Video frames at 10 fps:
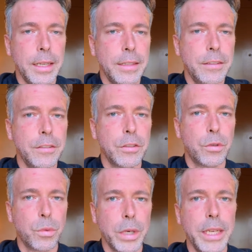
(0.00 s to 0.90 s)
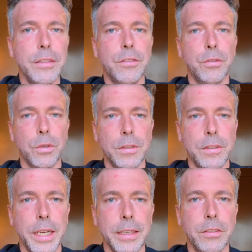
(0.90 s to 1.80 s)
This is a great source
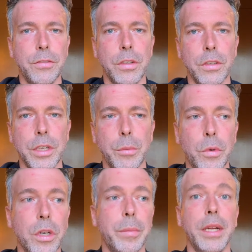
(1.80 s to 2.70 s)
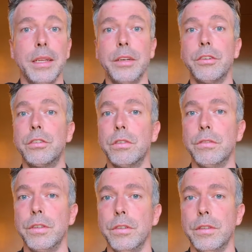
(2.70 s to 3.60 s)
text for learning more about literature
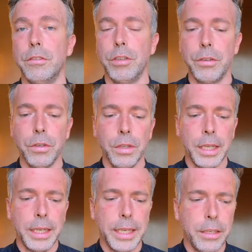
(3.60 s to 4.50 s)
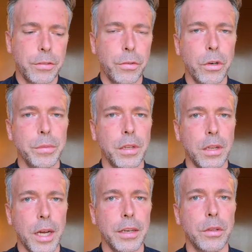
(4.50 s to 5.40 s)
reviews in general. It informs a
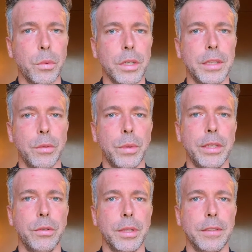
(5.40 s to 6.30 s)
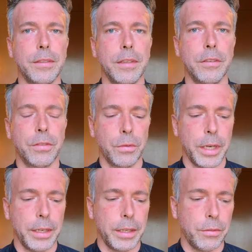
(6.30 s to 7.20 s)
lot of the work that we do at the Center for
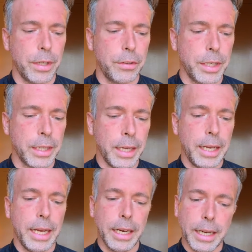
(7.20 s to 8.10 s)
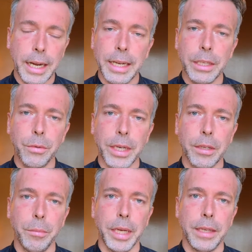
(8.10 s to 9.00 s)
Writing and Rhetoric, and I highly
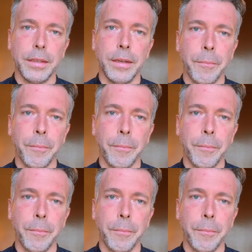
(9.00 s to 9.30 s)
recommend